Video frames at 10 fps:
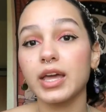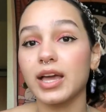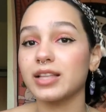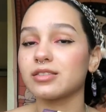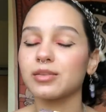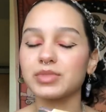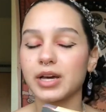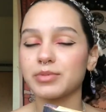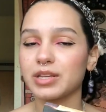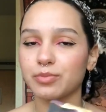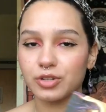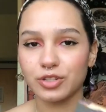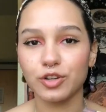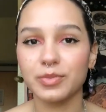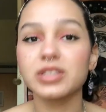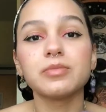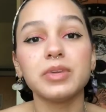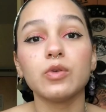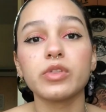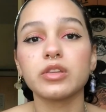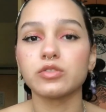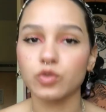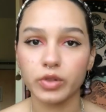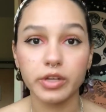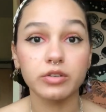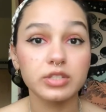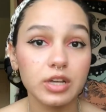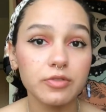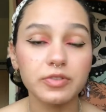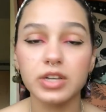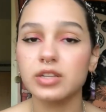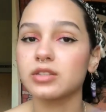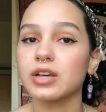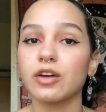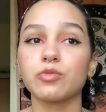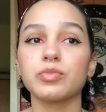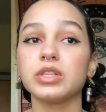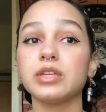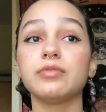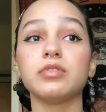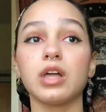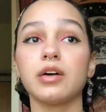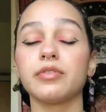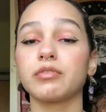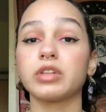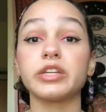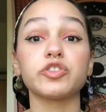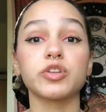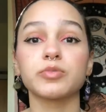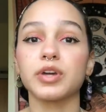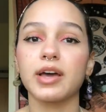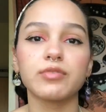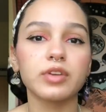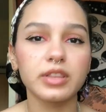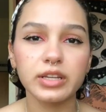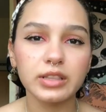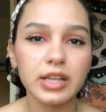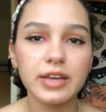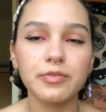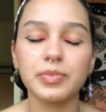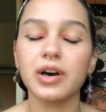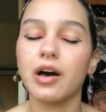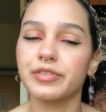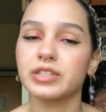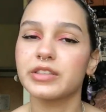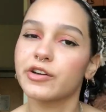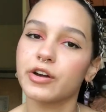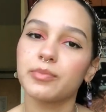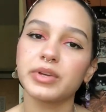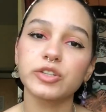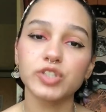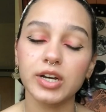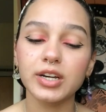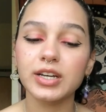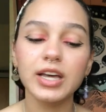And sometimes that person you're meant to be with is solely yourself, because I don't believe love and relationships are everything in life, but obviously they are a big chunk.